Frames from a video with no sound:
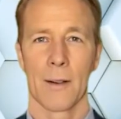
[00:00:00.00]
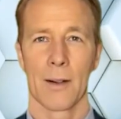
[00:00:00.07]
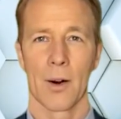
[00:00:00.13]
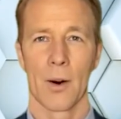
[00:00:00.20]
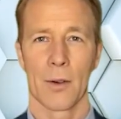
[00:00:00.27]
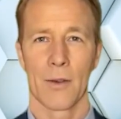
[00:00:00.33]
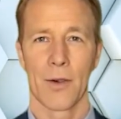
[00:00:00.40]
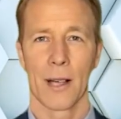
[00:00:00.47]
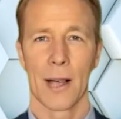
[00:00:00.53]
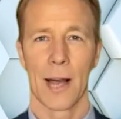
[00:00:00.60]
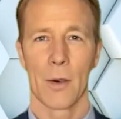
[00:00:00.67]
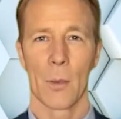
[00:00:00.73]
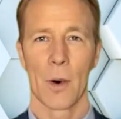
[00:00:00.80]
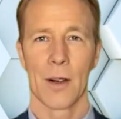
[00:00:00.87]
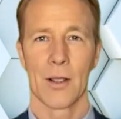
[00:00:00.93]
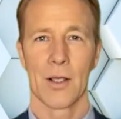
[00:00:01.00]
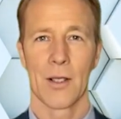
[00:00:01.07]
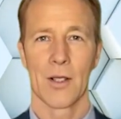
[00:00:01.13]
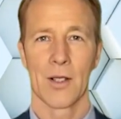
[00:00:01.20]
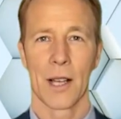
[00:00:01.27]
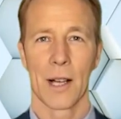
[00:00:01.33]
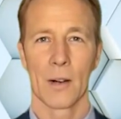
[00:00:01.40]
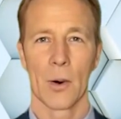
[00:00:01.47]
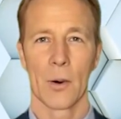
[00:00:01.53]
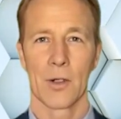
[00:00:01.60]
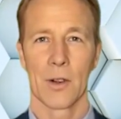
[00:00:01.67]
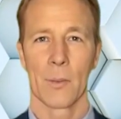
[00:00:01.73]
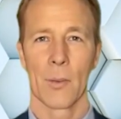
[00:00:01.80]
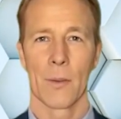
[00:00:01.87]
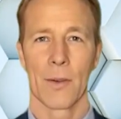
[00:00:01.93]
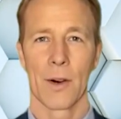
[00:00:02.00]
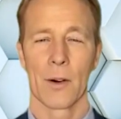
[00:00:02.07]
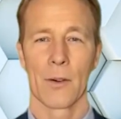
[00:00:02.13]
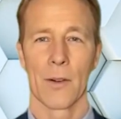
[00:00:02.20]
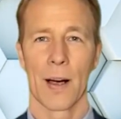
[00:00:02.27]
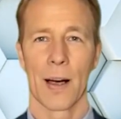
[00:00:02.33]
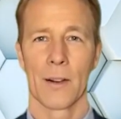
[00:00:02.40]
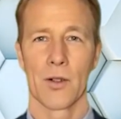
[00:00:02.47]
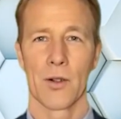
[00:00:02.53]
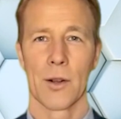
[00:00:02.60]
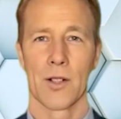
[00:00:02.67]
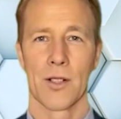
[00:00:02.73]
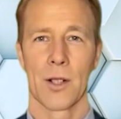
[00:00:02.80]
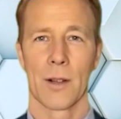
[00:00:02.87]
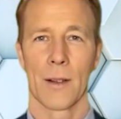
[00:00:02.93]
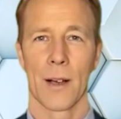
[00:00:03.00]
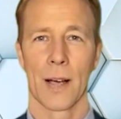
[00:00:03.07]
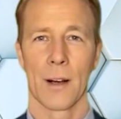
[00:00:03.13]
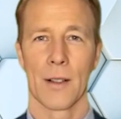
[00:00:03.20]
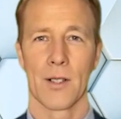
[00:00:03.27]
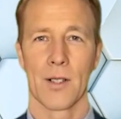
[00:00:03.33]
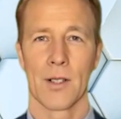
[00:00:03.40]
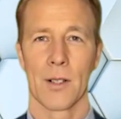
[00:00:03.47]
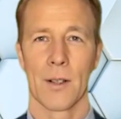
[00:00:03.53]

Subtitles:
Look for keywords and signals that reveal their interests and needs.